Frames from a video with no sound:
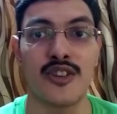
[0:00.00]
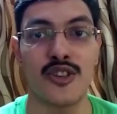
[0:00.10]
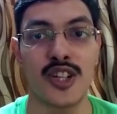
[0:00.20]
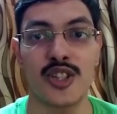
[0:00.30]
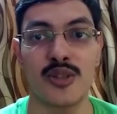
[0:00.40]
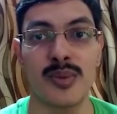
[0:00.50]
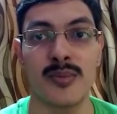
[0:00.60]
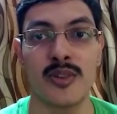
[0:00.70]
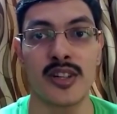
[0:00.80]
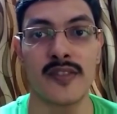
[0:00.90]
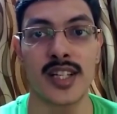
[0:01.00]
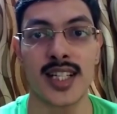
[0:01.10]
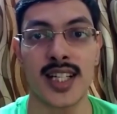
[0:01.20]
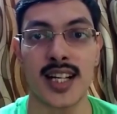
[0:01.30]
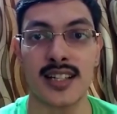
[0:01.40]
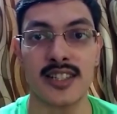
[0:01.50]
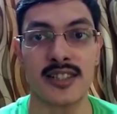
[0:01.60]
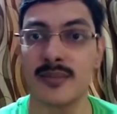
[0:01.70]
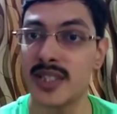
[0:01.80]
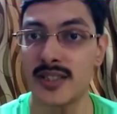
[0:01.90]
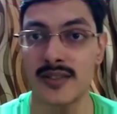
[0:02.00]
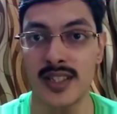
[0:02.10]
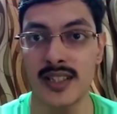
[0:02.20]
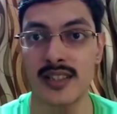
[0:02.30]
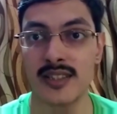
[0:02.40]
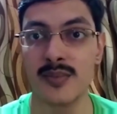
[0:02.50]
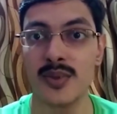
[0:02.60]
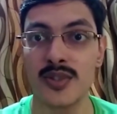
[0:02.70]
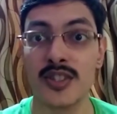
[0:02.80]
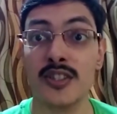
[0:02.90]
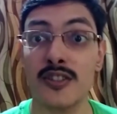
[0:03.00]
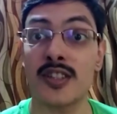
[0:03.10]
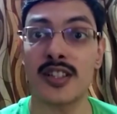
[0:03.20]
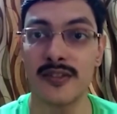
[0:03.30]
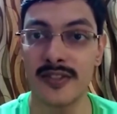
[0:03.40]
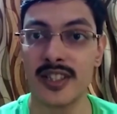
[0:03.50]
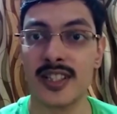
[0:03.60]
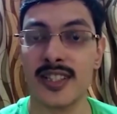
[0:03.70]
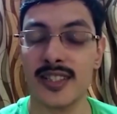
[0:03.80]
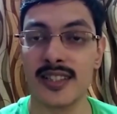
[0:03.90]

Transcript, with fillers: You need to be motivated and determined to take this booster, you'll definitely